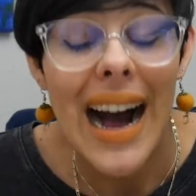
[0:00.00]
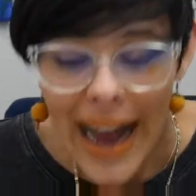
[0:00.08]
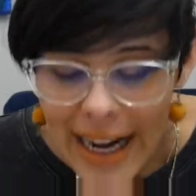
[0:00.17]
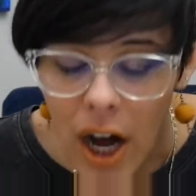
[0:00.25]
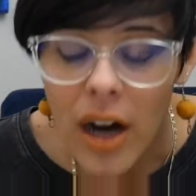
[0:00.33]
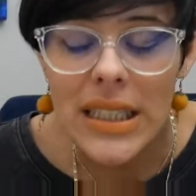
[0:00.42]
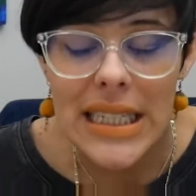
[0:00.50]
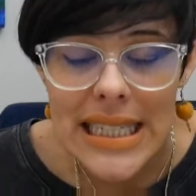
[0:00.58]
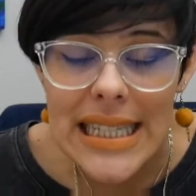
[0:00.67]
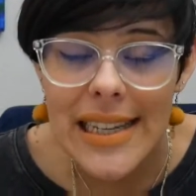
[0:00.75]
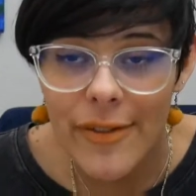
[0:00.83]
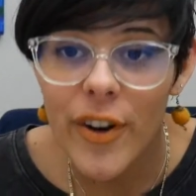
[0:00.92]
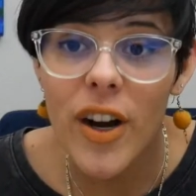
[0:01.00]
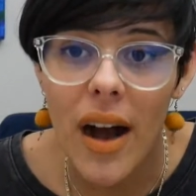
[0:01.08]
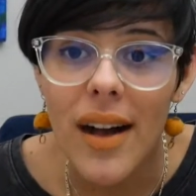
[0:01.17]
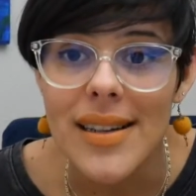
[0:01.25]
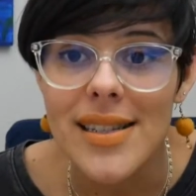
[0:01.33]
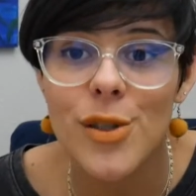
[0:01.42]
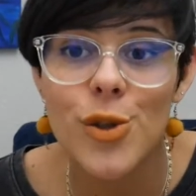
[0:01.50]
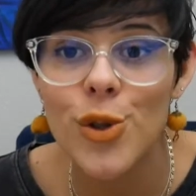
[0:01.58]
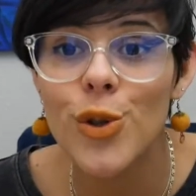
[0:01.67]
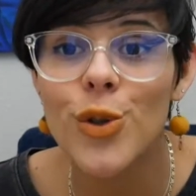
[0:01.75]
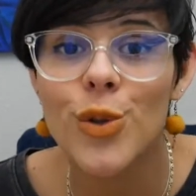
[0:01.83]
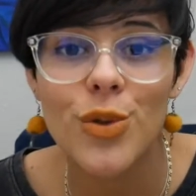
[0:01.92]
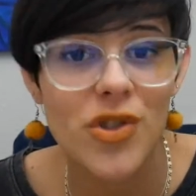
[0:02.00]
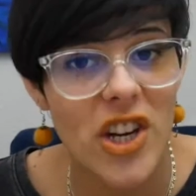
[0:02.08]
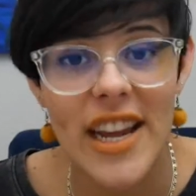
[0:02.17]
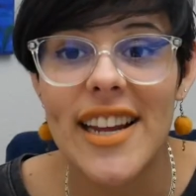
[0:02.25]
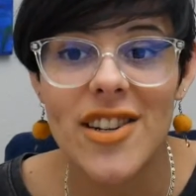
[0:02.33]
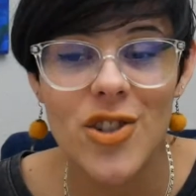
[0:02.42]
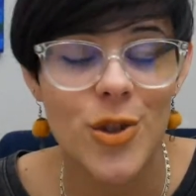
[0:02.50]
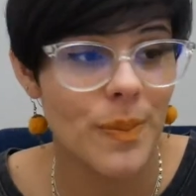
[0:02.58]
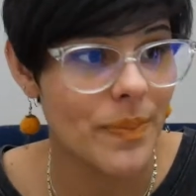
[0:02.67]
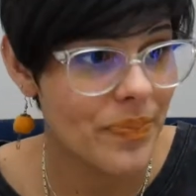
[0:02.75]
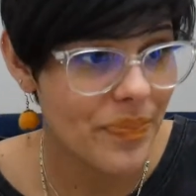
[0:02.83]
I honestly forgot to change